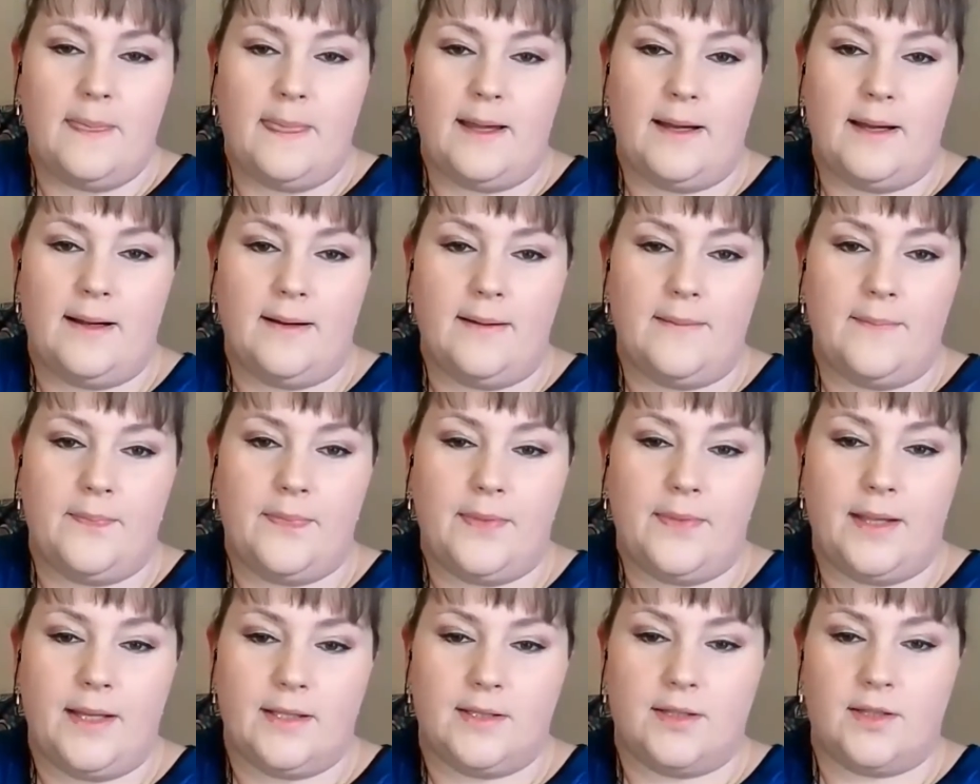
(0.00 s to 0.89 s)

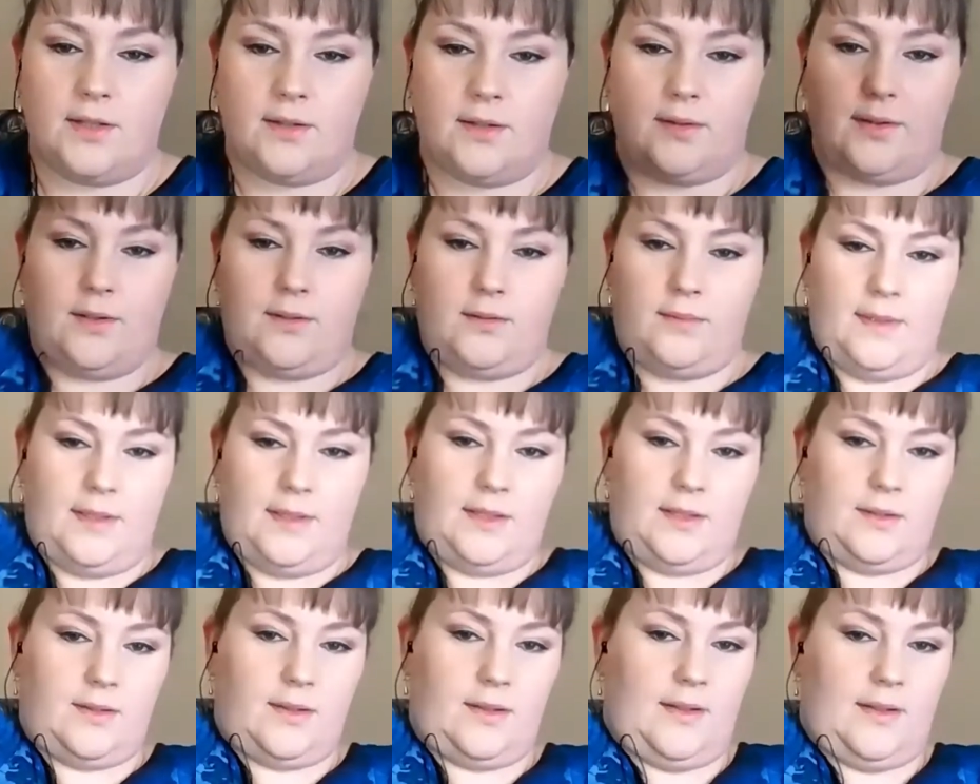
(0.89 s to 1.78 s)
And so you'll be
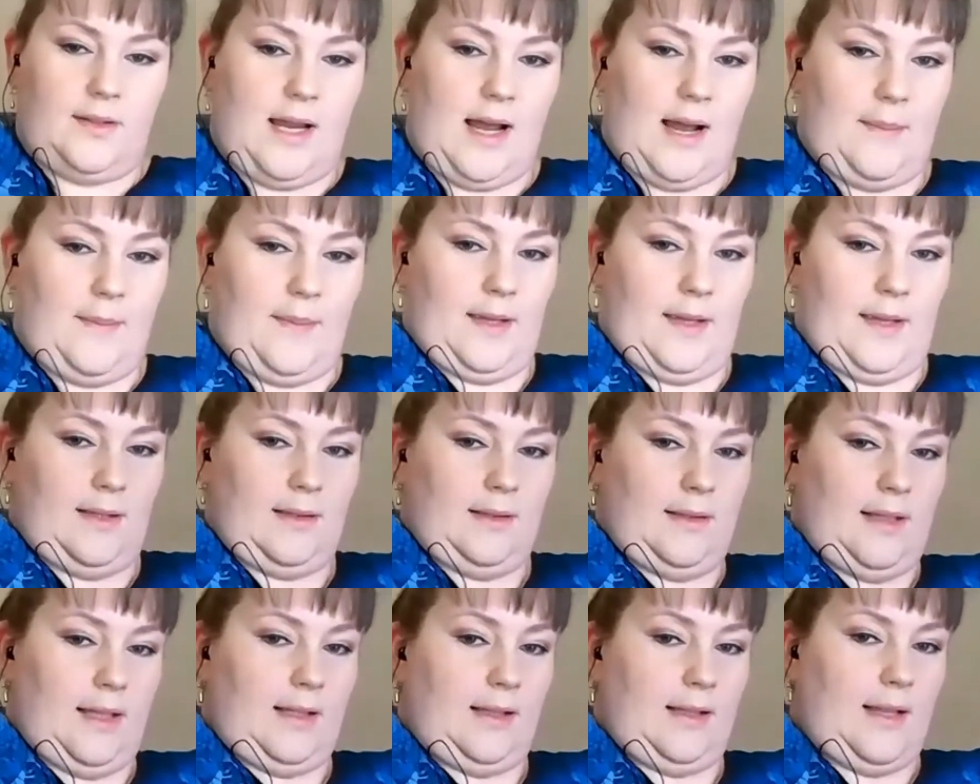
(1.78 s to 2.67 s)
sort of tapping
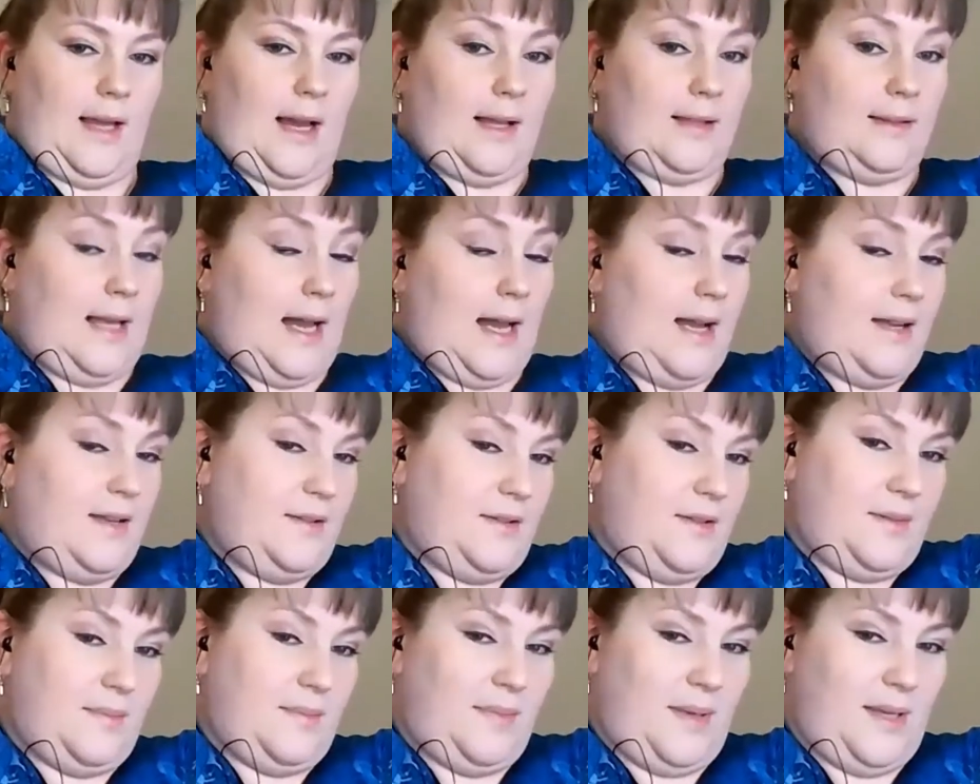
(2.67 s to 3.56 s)
like that. That you
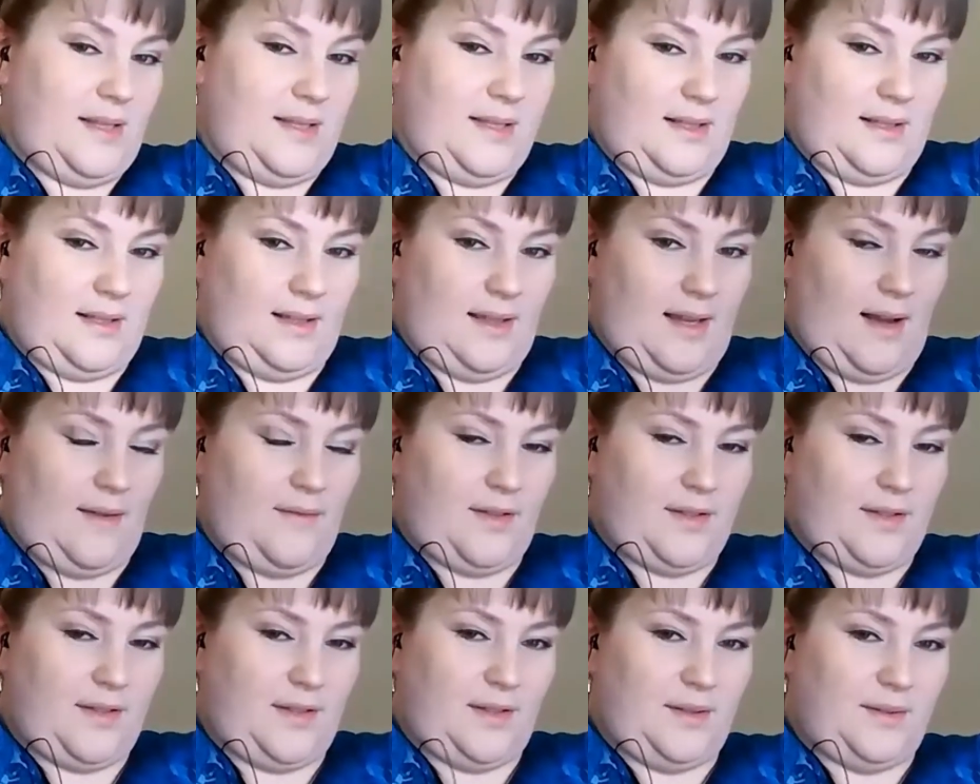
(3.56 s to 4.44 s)
can basically
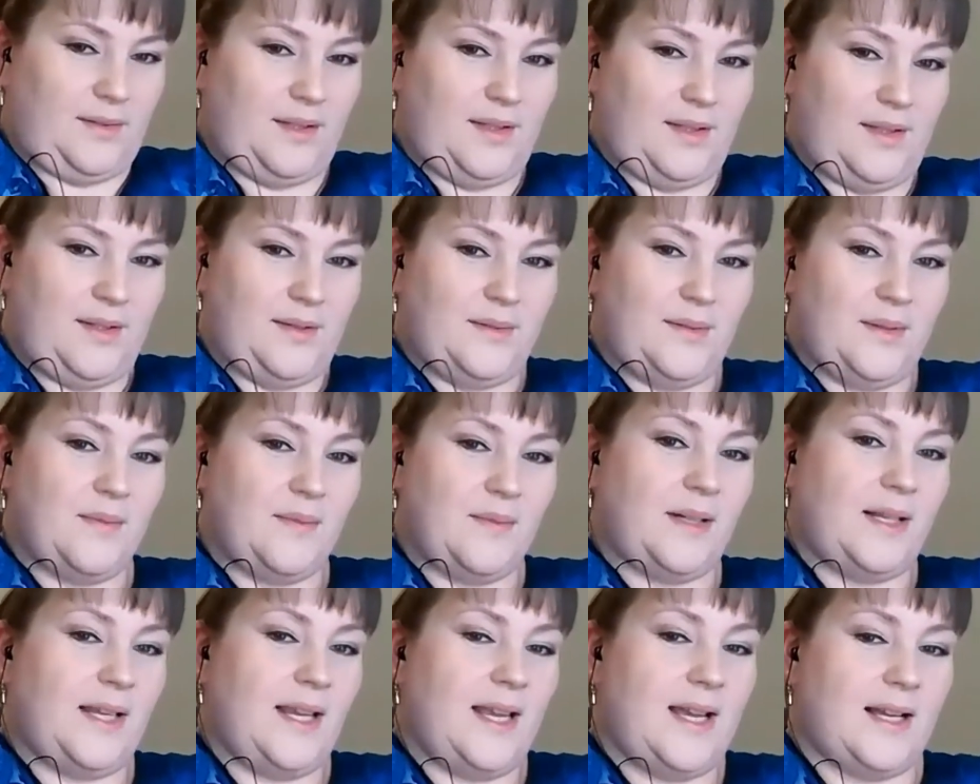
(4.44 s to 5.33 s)
obviously only do with
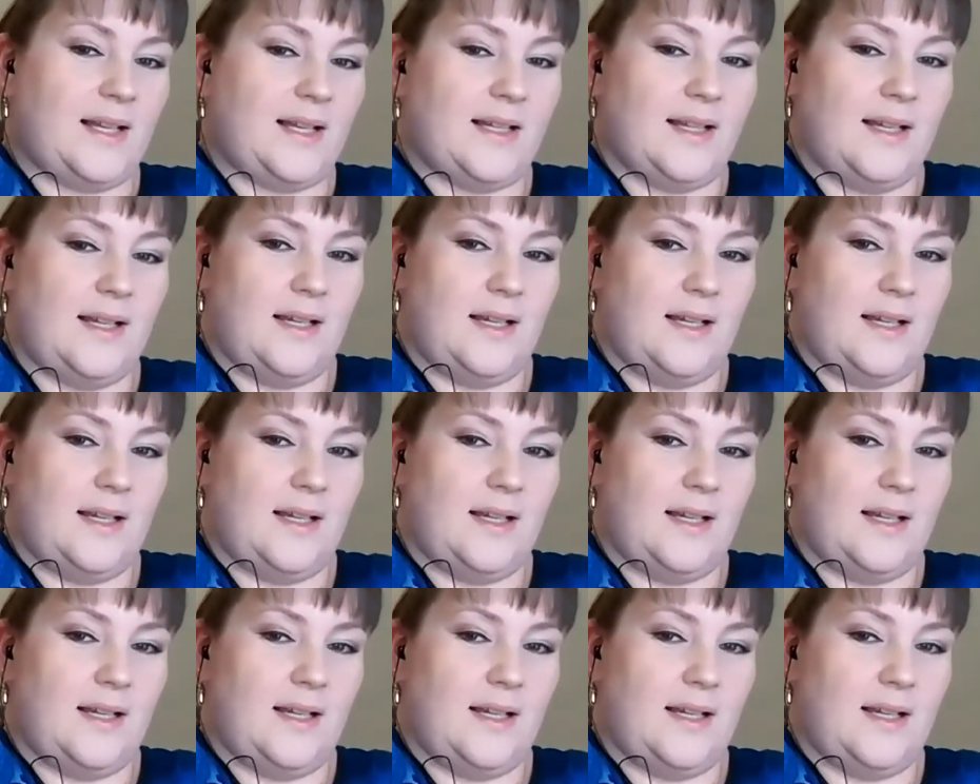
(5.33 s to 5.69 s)
one hand.